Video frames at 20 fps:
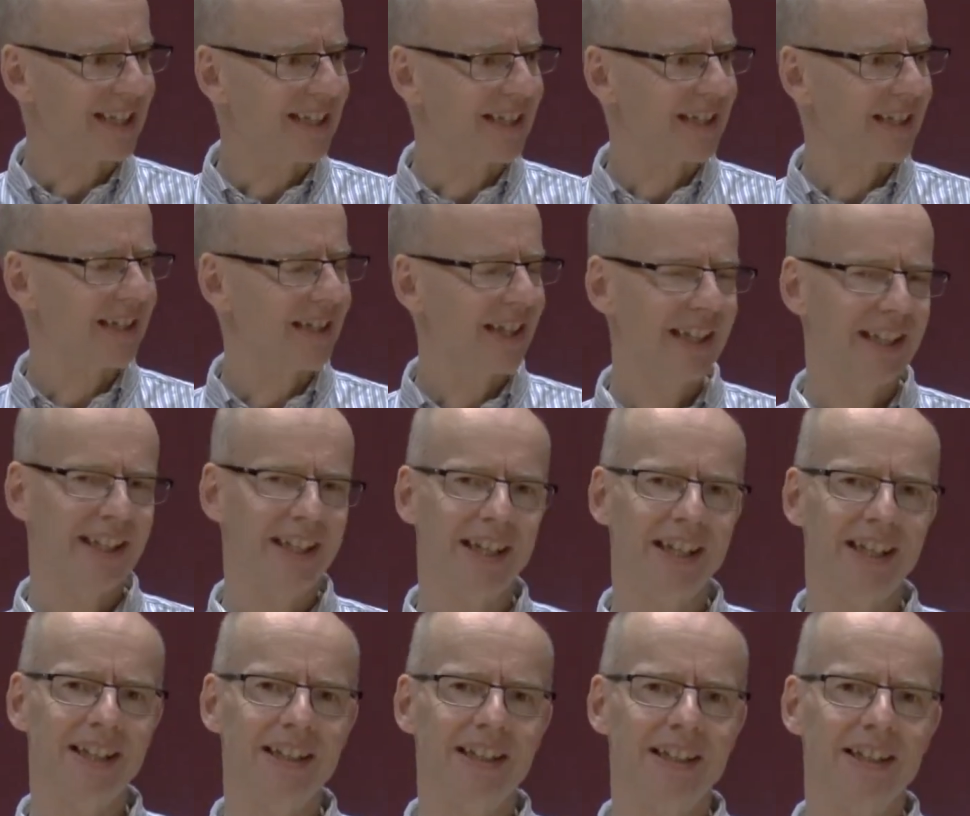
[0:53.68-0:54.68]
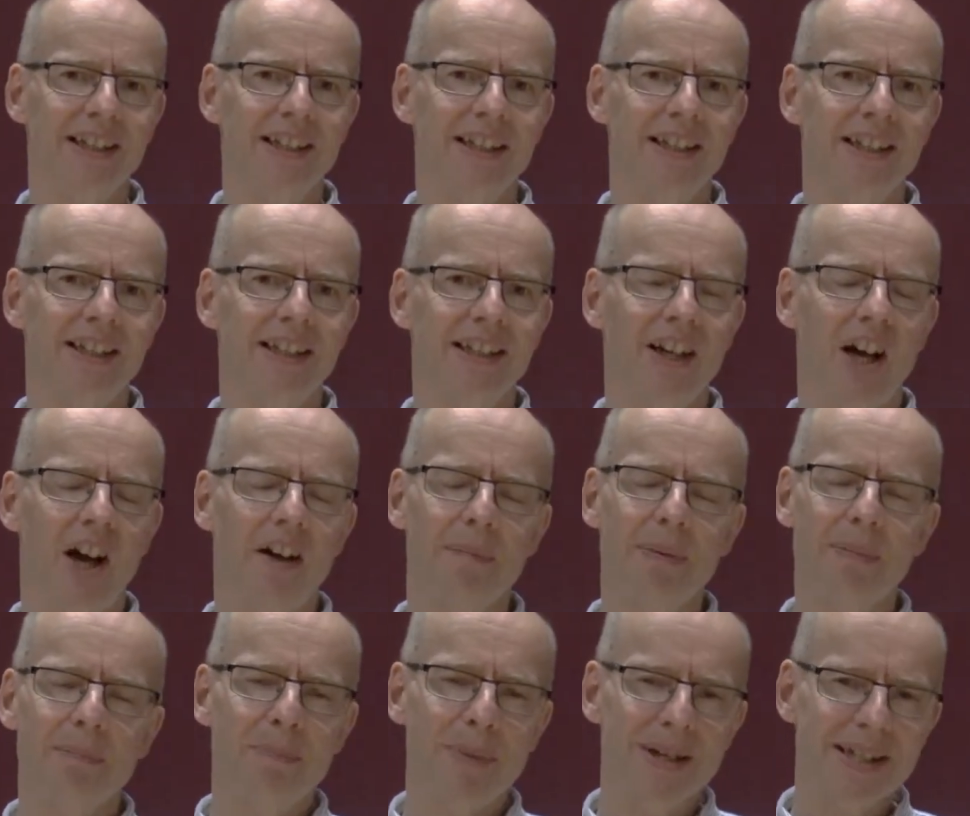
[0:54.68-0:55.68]
thinking, I've
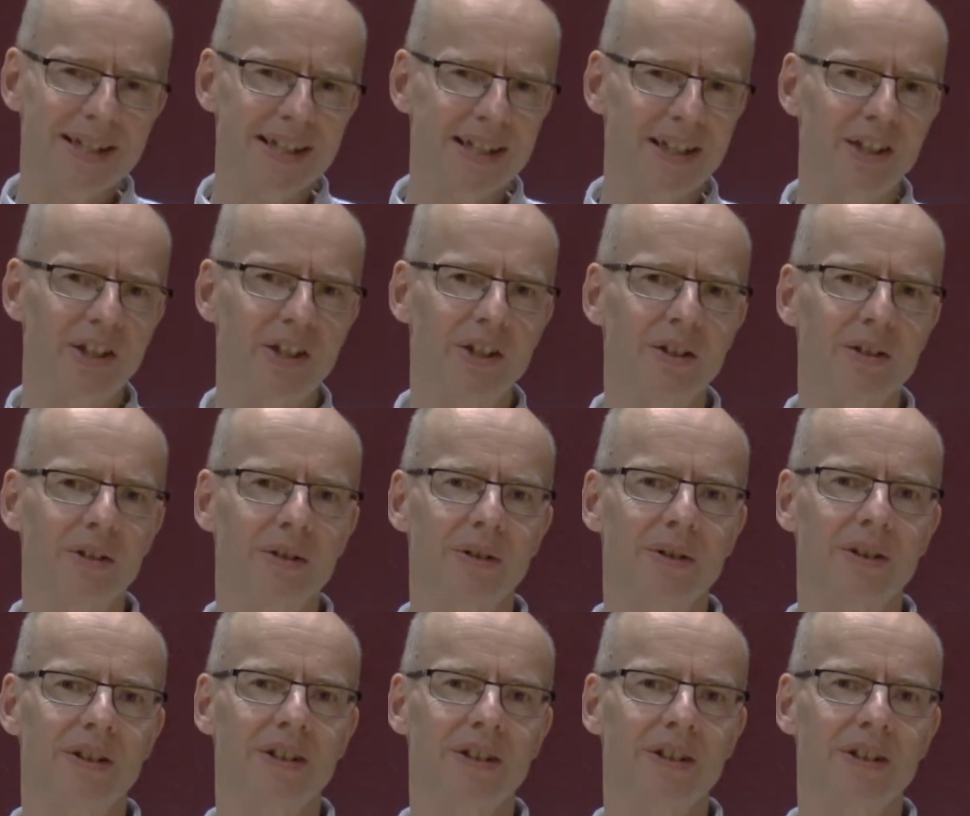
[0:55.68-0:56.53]
been missing you.